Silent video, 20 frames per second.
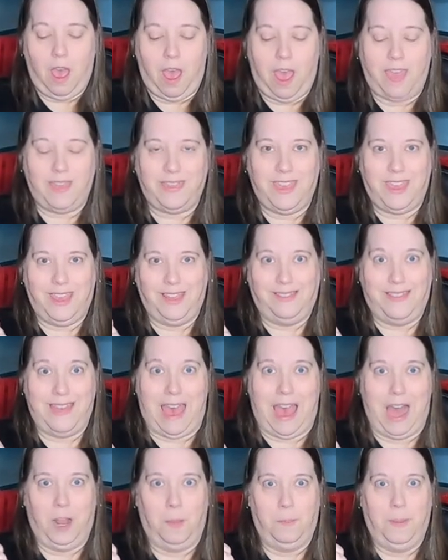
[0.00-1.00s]
I think
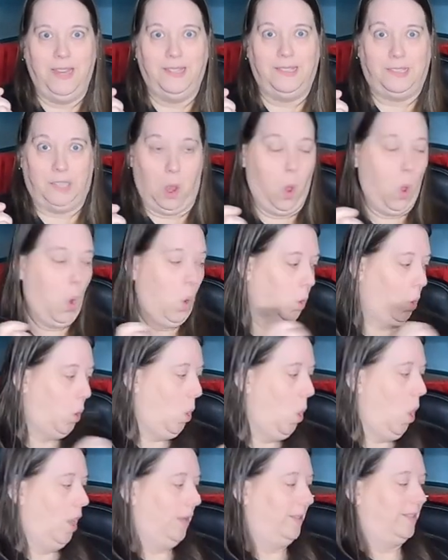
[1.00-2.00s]
that'll be so
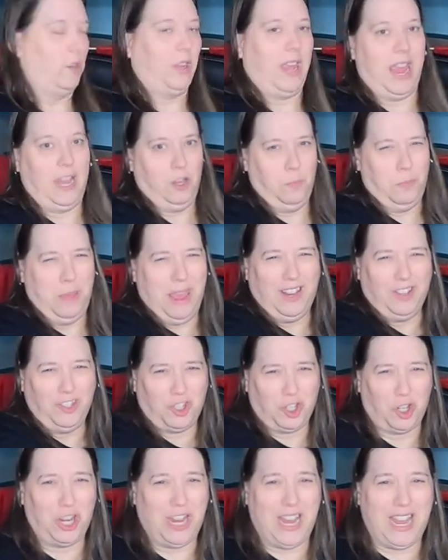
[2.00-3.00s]
cool. So can you
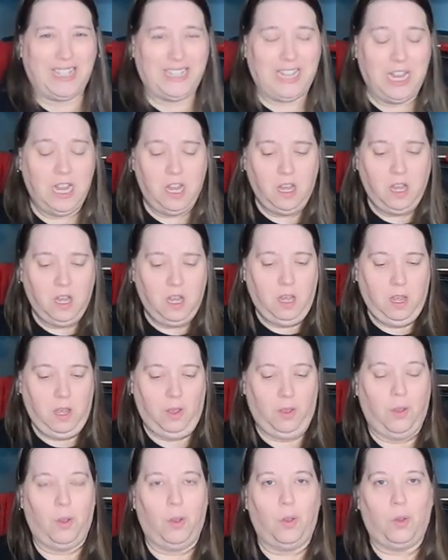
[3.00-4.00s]
picture it?
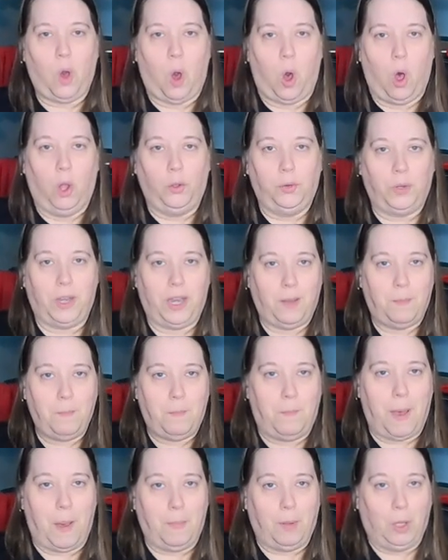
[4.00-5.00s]
Cauldron
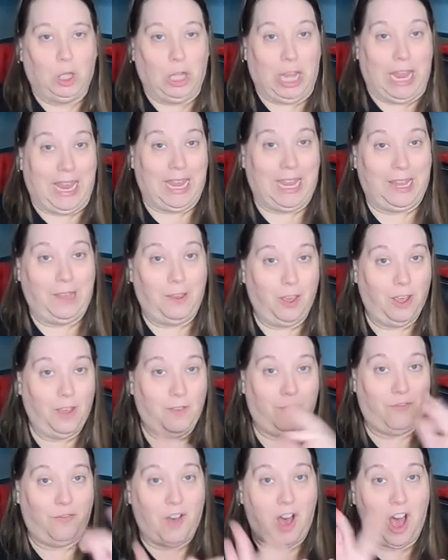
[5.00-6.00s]
bubbling,
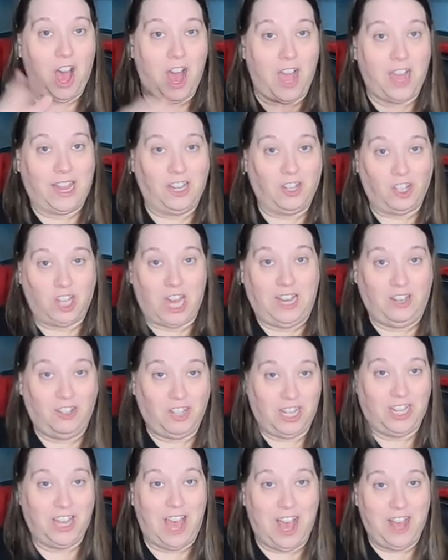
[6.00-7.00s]
fog and
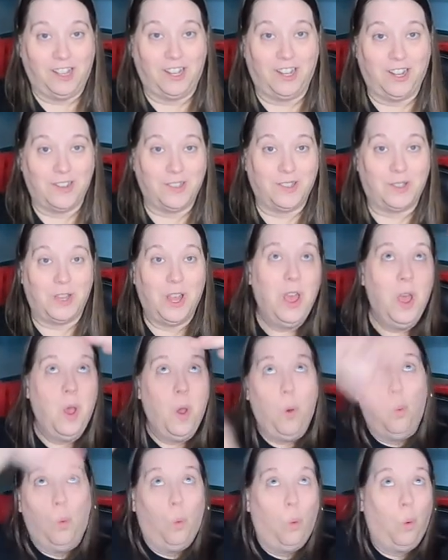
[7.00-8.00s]
changing colors,
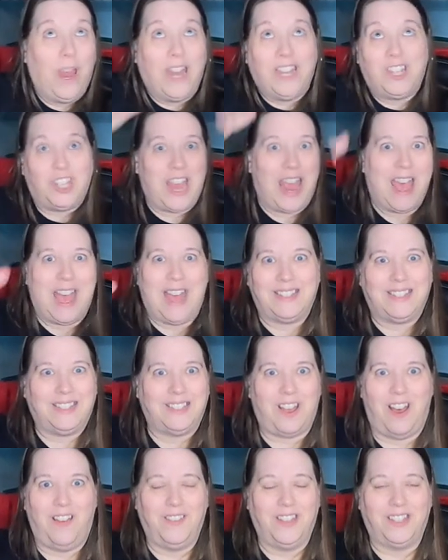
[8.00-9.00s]
witch
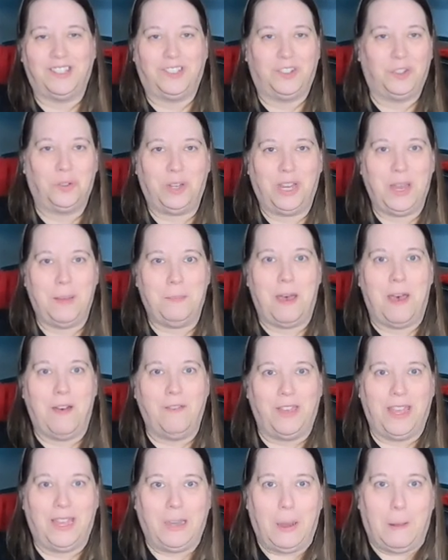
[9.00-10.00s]
hats on this tree
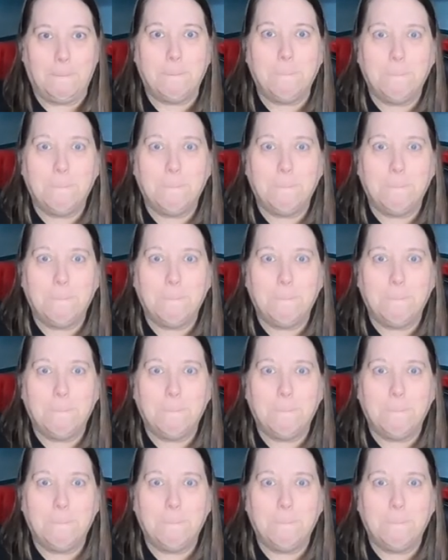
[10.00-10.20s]
above it.